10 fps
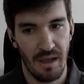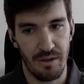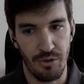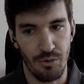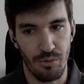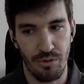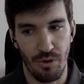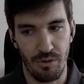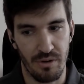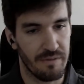and you
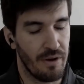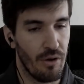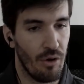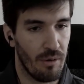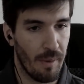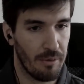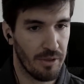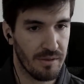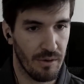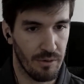don't even know about
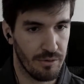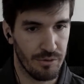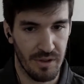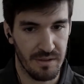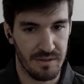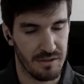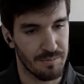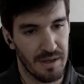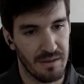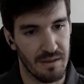it, or you didn't
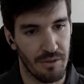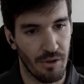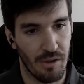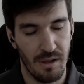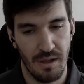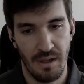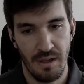suspect it at all.